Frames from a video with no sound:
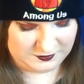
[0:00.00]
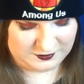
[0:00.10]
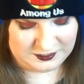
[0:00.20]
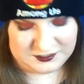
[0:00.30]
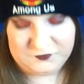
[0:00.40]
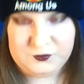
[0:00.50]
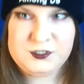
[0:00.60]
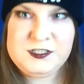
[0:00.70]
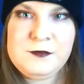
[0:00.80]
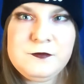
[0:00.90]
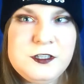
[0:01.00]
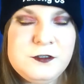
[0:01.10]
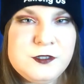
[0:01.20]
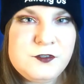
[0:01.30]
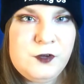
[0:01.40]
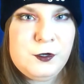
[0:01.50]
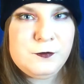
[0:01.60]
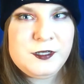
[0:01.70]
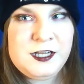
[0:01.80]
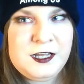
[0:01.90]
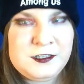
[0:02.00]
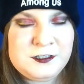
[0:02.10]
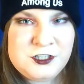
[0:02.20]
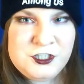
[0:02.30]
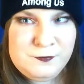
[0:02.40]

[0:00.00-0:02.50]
It's the first time there was foam and not a sheet